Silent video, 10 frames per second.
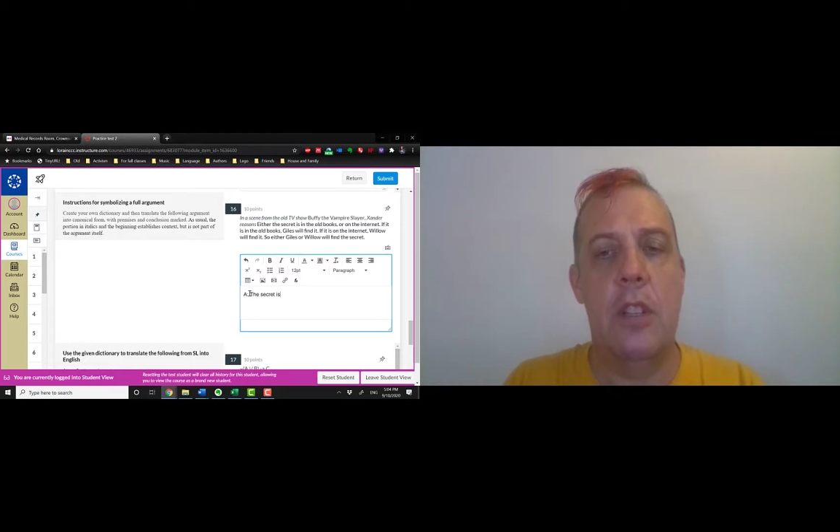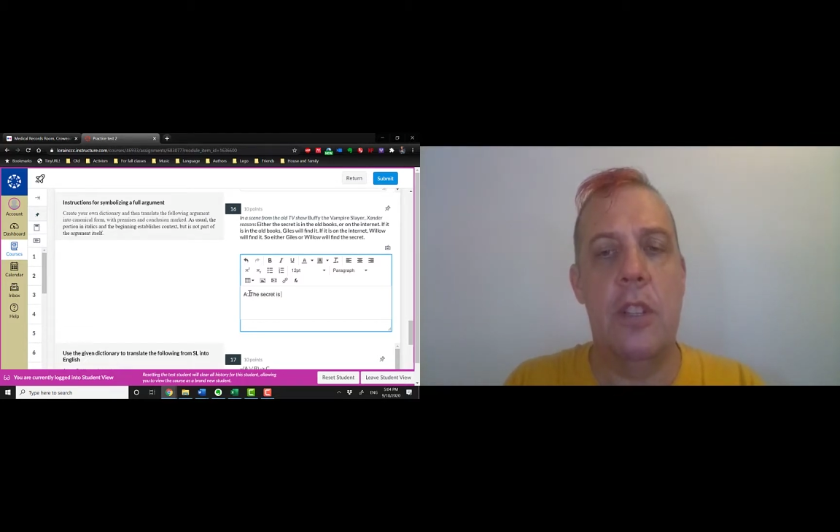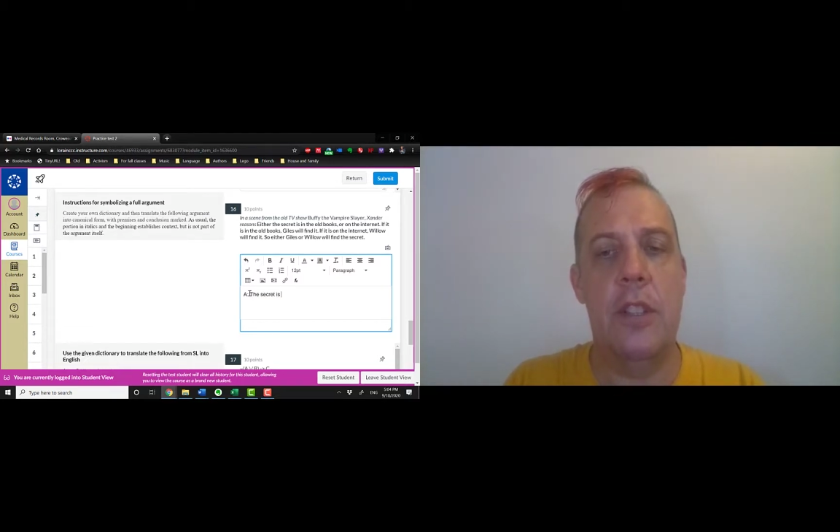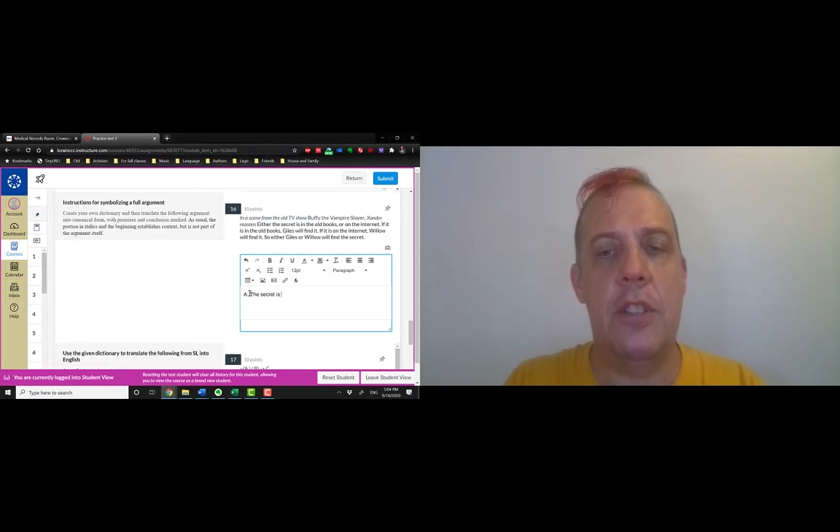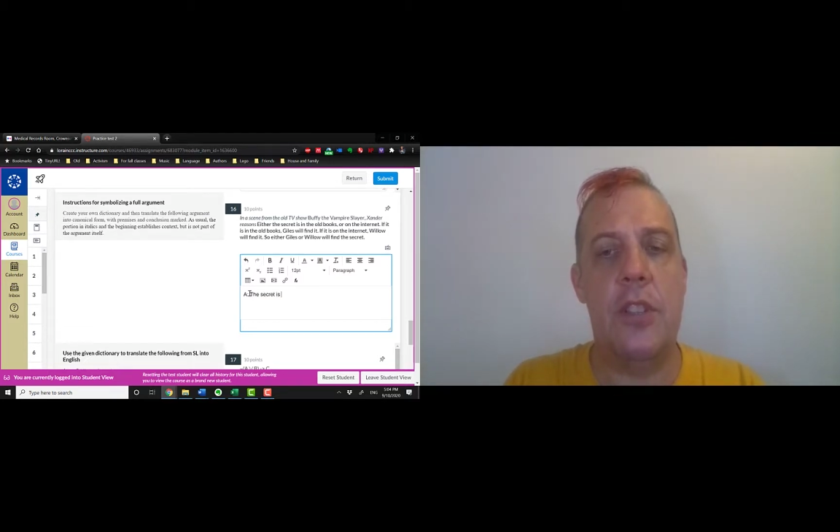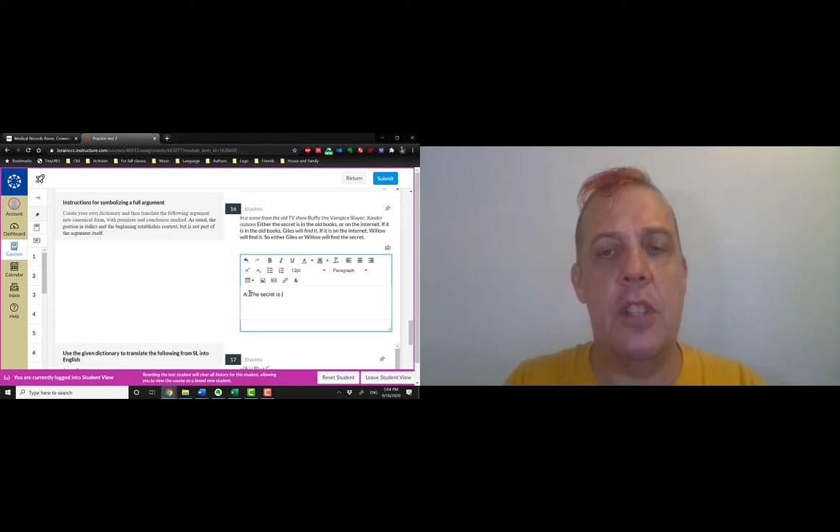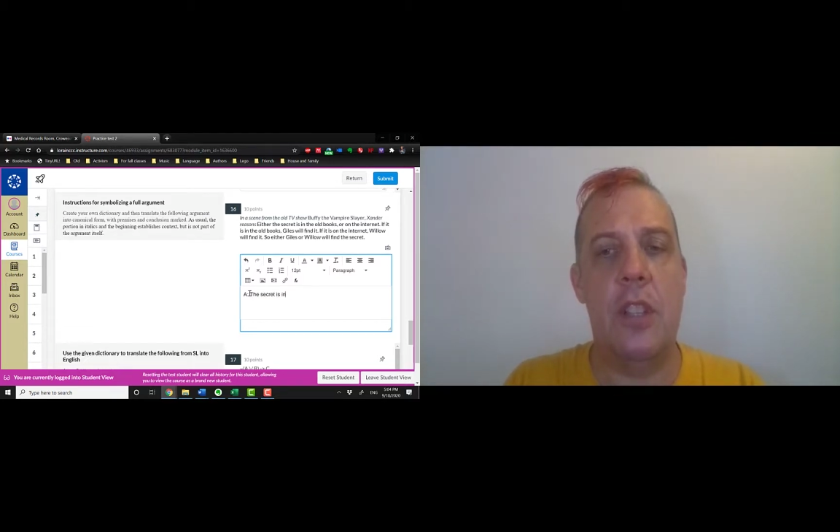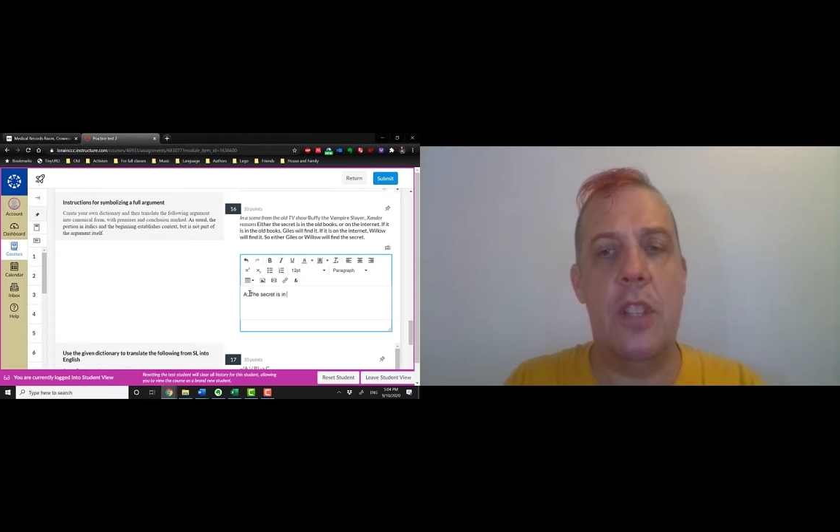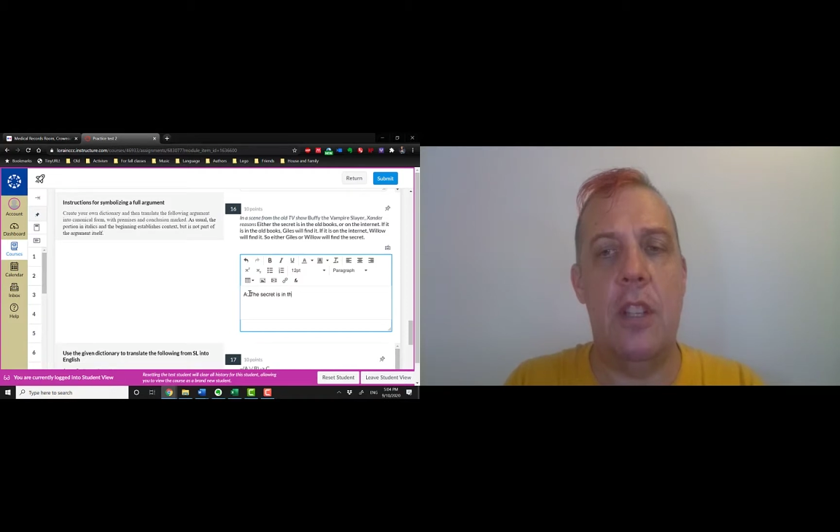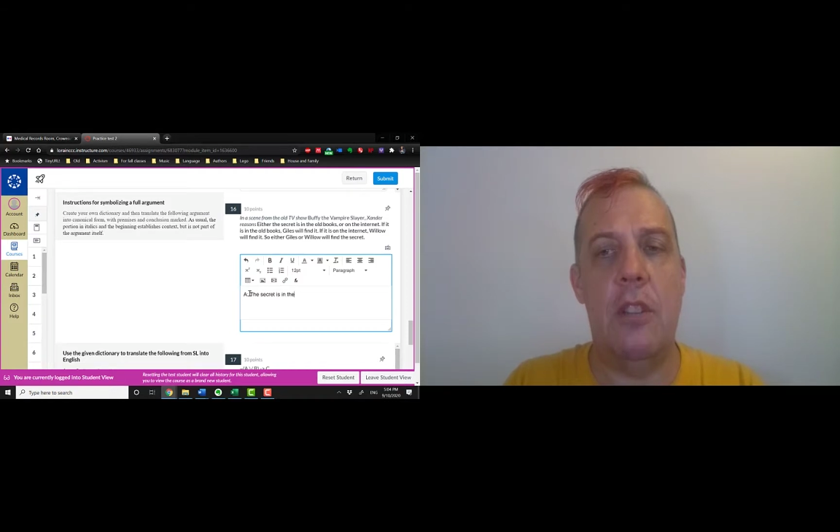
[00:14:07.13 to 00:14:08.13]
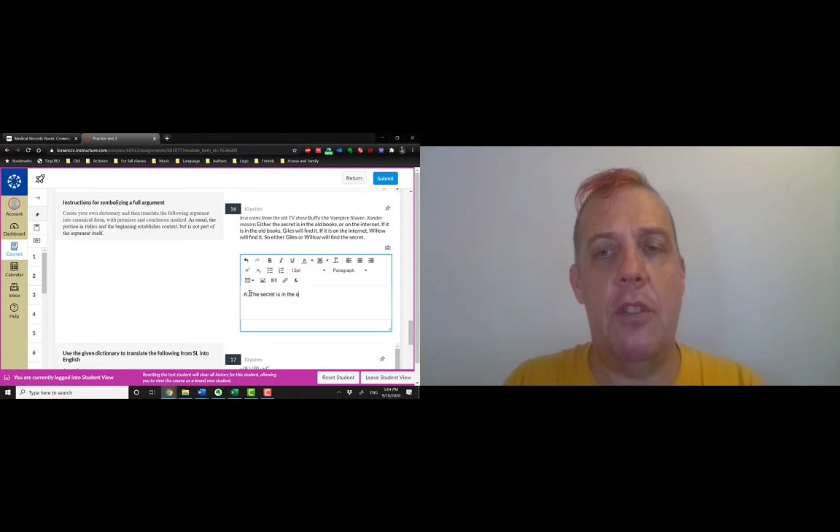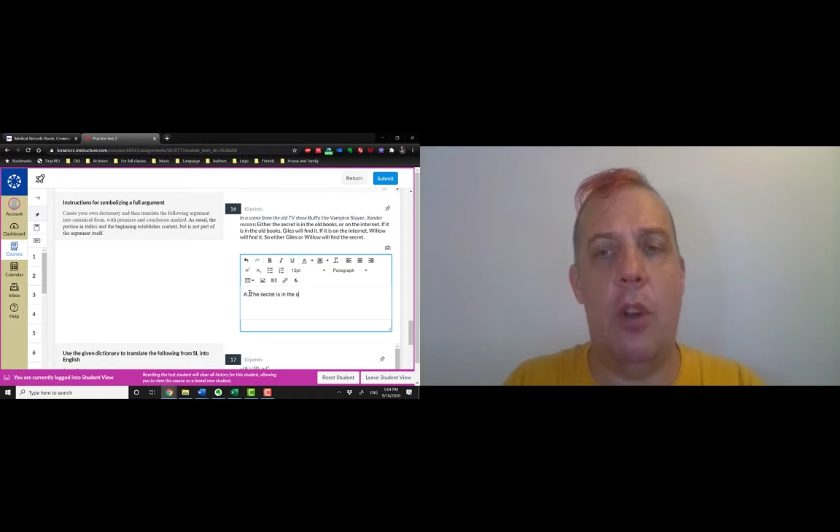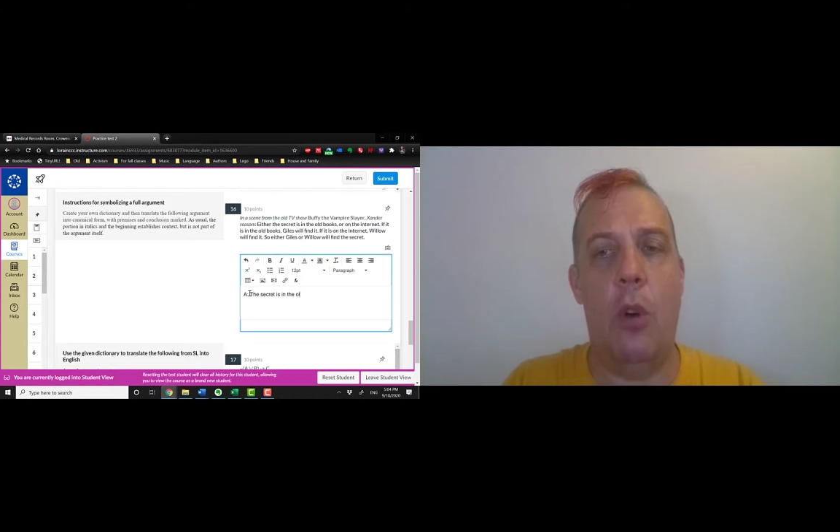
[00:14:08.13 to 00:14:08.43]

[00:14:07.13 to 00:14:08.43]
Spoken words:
is in the